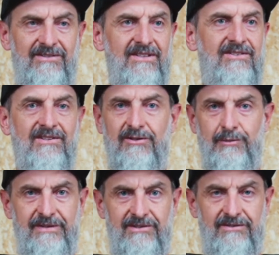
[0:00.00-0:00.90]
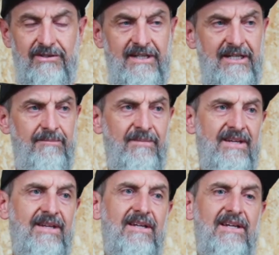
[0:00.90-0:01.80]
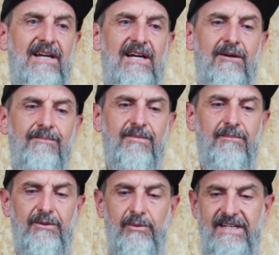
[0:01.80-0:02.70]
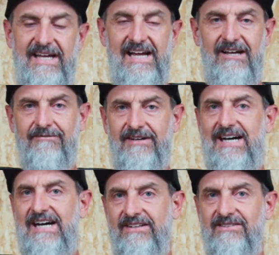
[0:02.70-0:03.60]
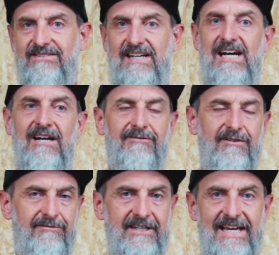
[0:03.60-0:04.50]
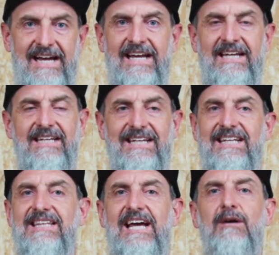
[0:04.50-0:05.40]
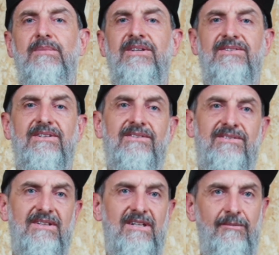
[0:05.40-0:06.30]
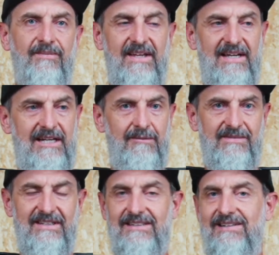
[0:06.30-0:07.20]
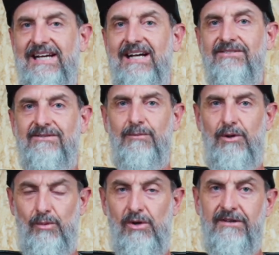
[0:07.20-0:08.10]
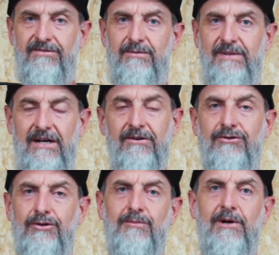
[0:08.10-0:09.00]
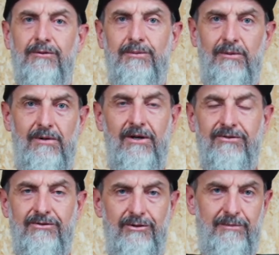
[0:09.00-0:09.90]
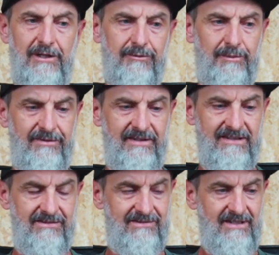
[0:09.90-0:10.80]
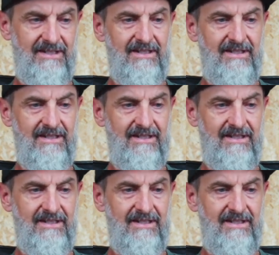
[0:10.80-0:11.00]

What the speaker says: She's just as busy as I am. But we have other staff, a VA in that business that allows my wife to be able to do multiple roles and do multiple things.